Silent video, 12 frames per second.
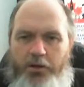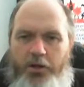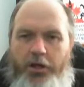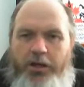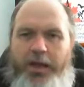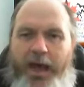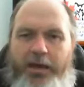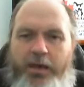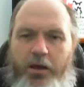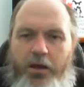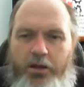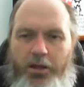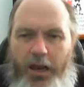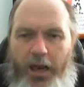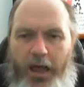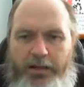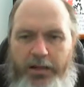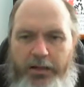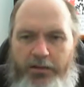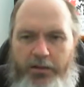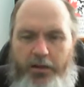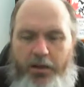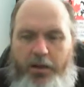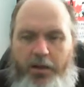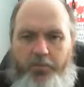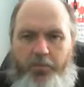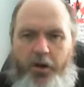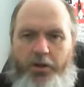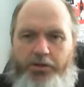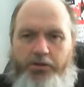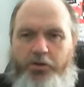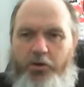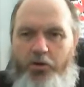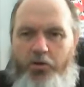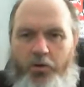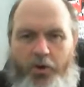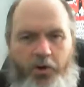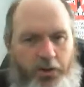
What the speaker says: The CAQ got elected, but, you know,